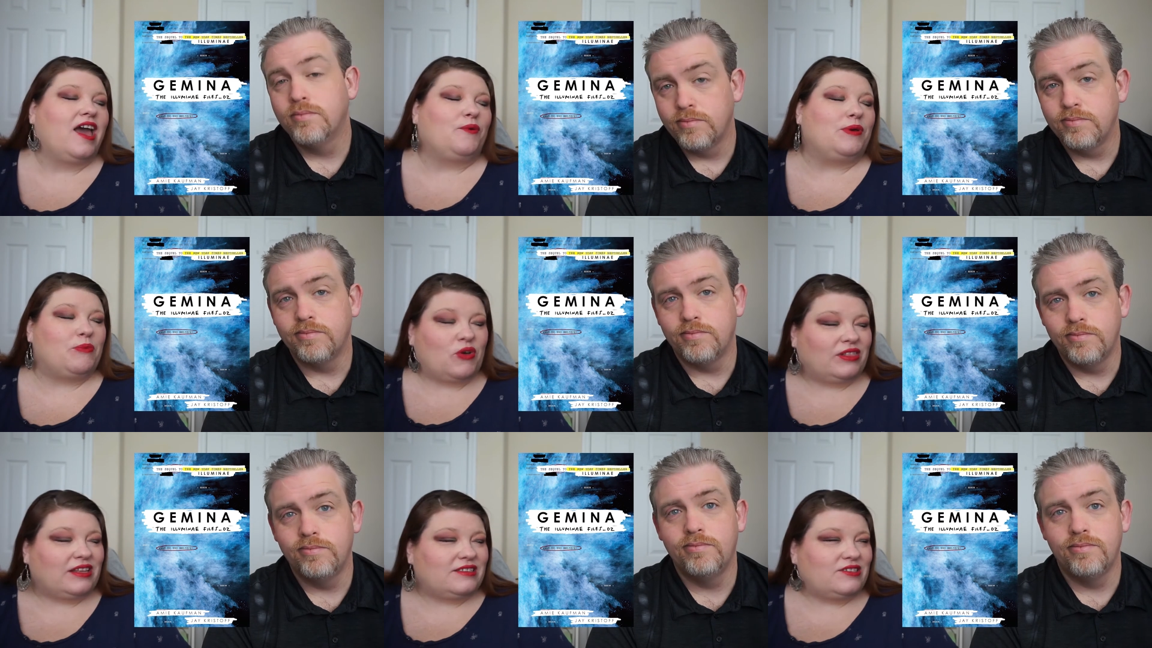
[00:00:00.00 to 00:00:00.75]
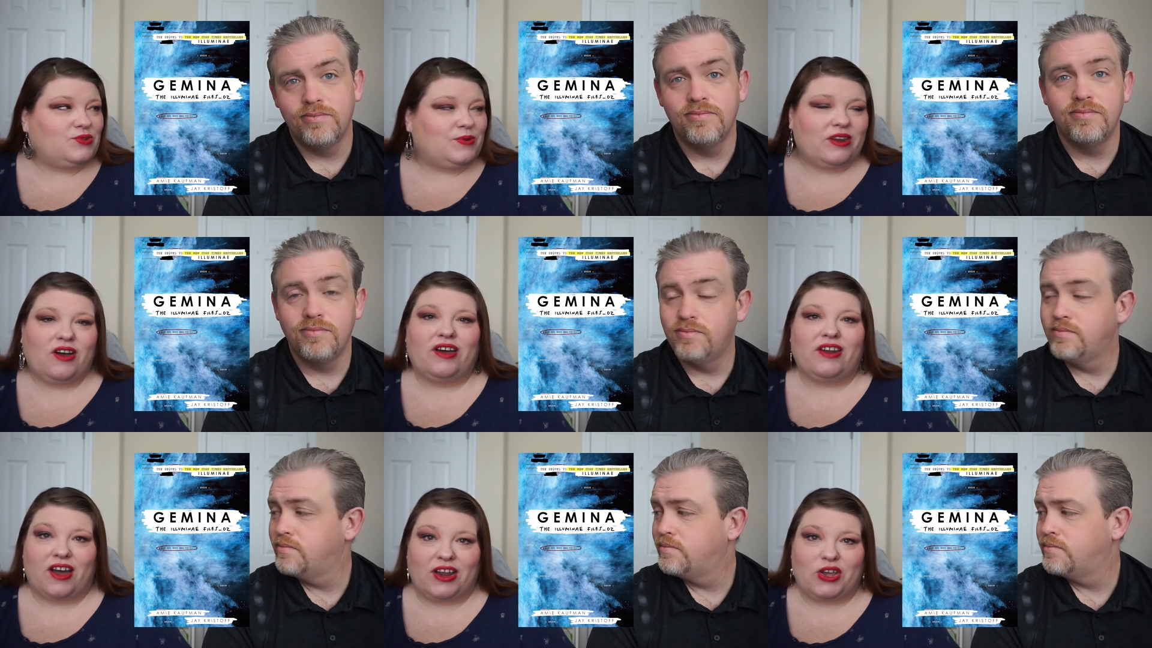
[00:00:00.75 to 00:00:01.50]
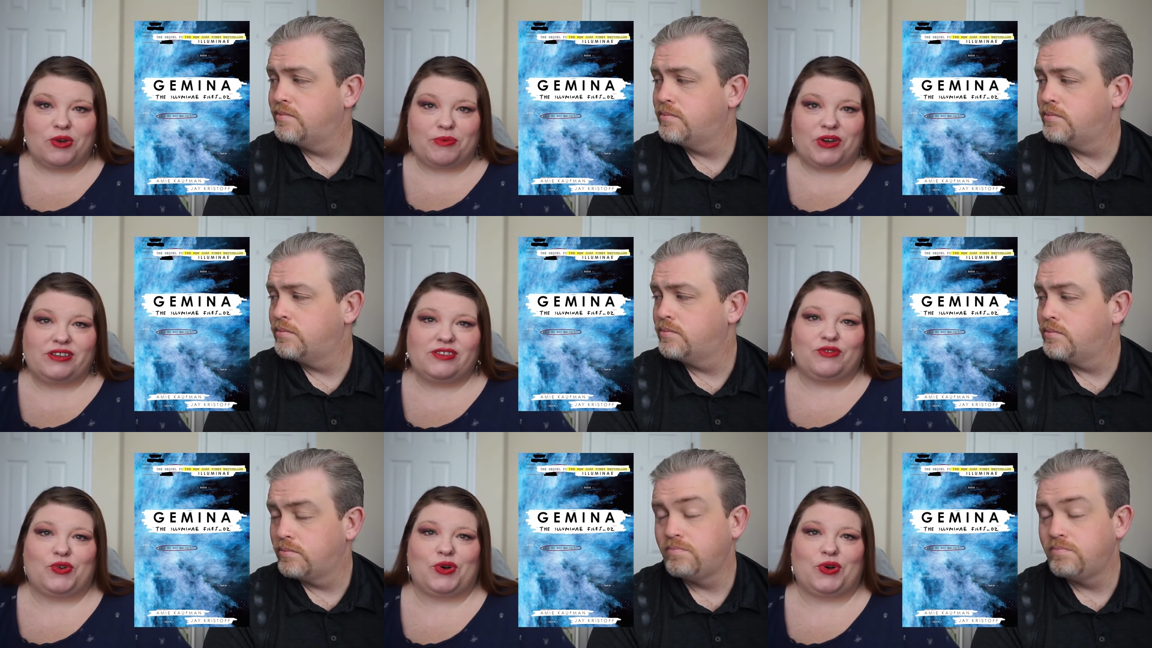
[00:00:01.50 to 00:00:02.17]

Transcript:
Speaker 1: We both listened to it on audiobooks, of